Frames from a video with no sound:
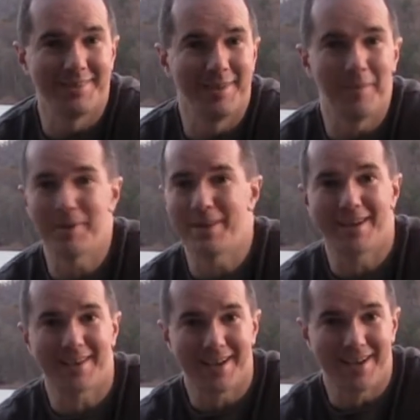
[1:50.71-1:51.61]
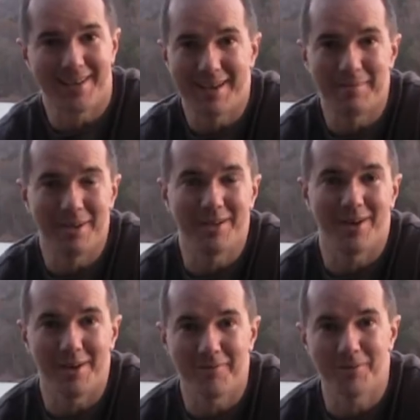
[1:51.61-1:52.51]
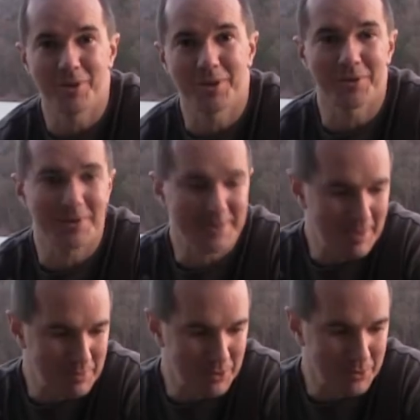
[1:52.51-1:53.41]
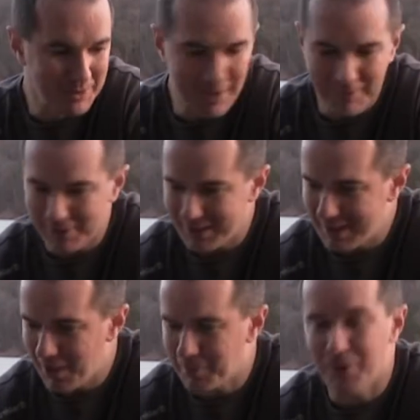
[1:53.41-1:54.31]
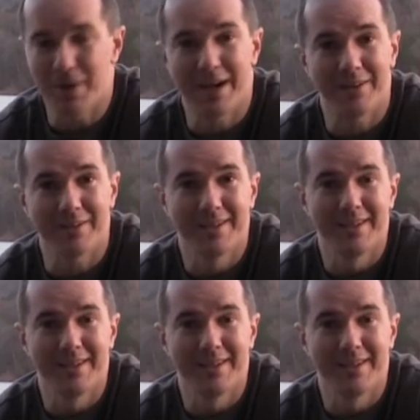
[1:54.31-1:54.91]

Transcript: Don't be that guy. I mean, a few little steps will definitely help you out